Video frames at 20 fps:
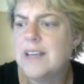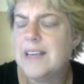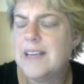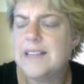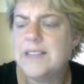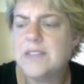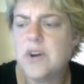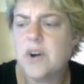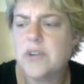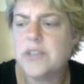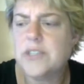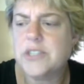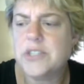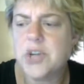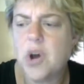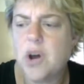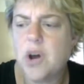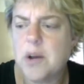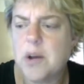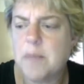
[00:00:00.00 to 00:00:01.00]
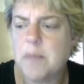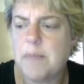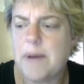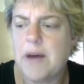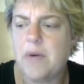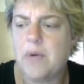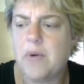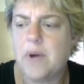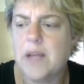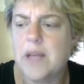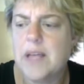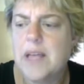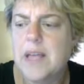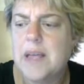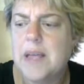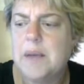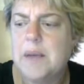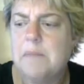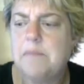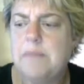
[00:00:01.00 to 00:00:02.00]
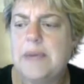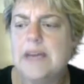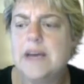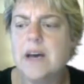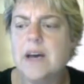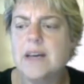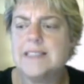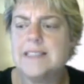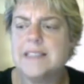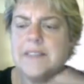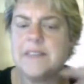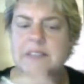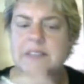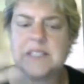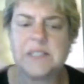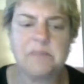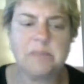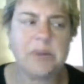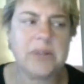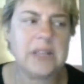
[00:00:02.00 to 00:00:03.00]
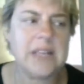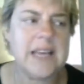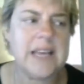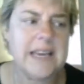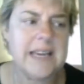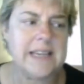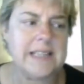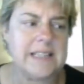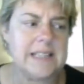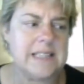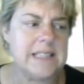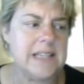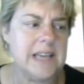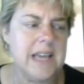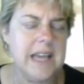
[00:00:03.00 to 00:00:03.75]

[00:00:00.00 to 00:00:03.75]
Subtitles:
it's hard to talk about because this place,